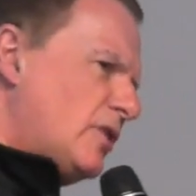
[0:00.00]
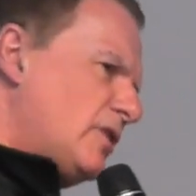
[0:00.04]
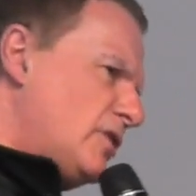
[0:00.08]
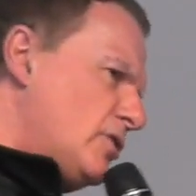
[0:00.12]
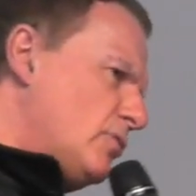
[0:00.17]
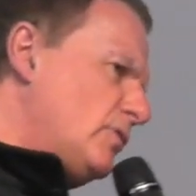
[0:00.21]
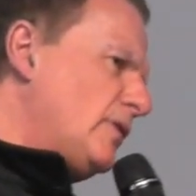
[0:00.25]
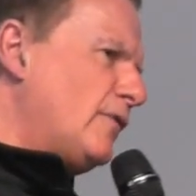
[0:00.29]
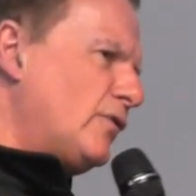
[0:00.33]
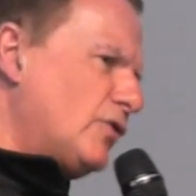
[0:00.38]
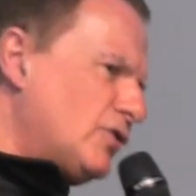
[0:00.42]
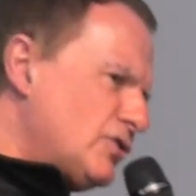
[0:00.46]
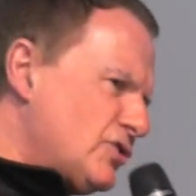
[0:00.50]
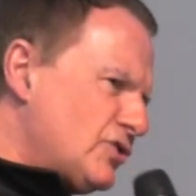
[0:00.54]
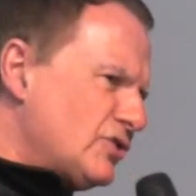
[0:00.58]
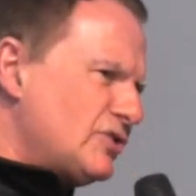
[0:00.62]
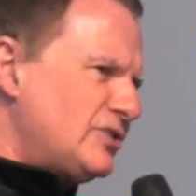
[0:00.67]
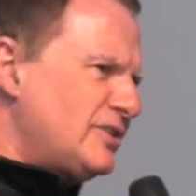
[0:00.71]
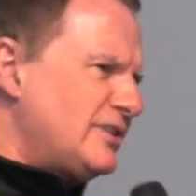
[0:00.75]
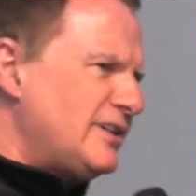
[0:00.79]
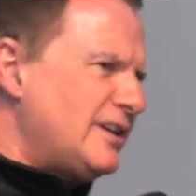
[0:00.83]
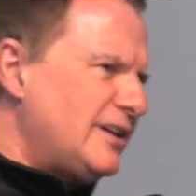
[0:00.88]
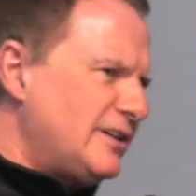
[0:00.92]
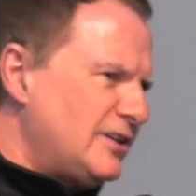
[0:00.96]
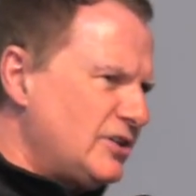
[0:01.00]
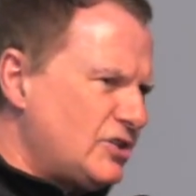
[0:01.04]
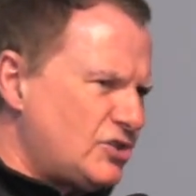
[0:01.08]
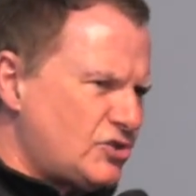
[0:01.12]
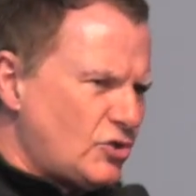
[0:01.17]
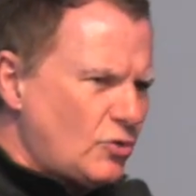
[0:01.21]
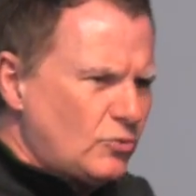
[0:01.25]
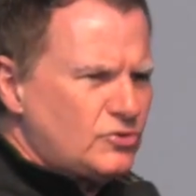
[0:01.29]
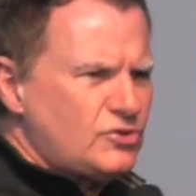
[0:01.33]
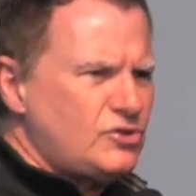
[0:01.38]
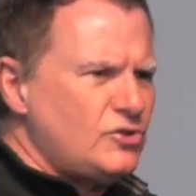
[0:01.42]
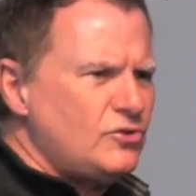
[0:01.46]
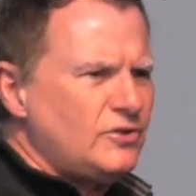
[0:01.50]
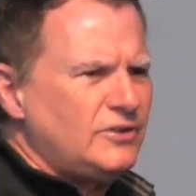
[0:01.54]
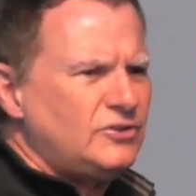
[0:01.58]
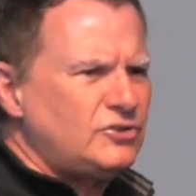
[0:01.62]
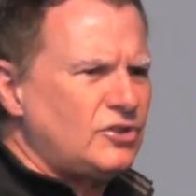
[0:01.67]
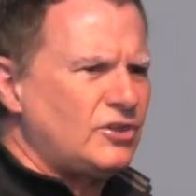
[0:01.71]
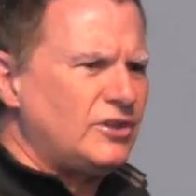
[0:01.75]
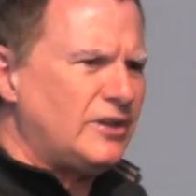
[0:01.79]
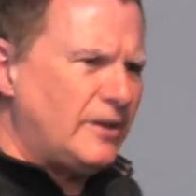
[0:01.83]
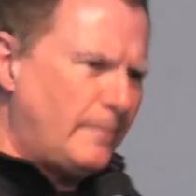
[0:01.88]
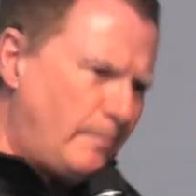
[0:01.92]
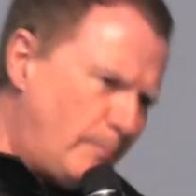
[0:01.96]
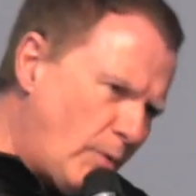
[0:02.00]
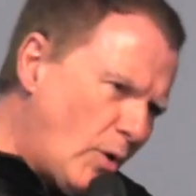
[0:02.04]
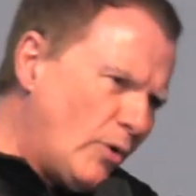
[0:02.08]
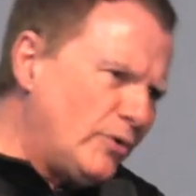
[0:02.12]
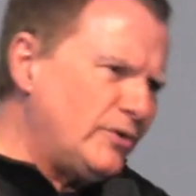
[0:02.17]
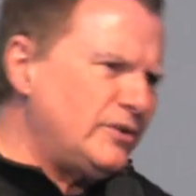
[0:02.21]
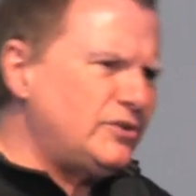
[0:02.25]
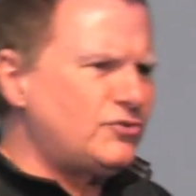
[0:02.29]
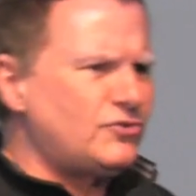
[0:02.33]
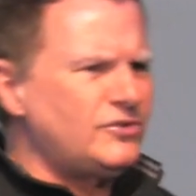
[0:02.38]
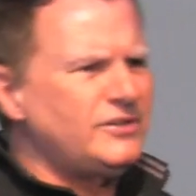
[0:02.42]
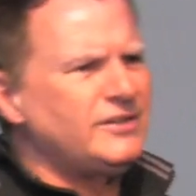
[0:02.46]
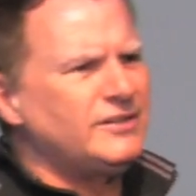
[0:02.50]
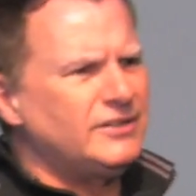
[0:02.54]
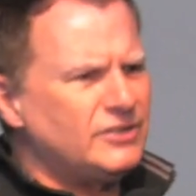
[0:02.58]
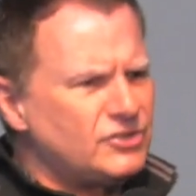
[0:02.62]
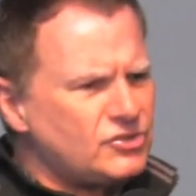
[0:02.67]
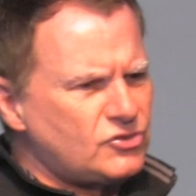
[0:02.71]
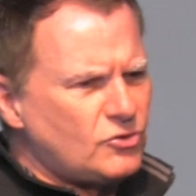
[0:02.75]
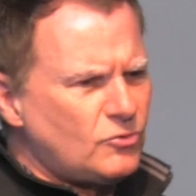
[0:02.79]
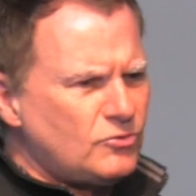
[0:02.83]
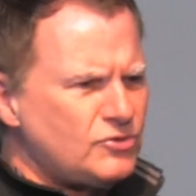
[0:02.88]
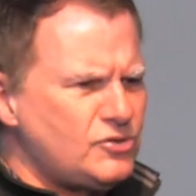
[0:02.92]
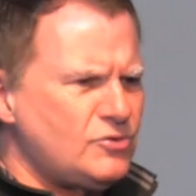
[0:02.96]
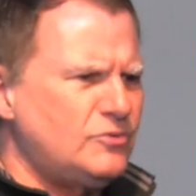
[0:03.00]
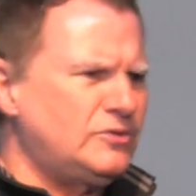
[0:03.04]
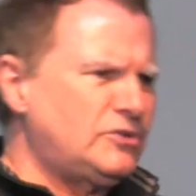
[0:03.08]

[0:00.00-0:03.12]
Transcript: the university, and he sows you into the laboratory, and he sows you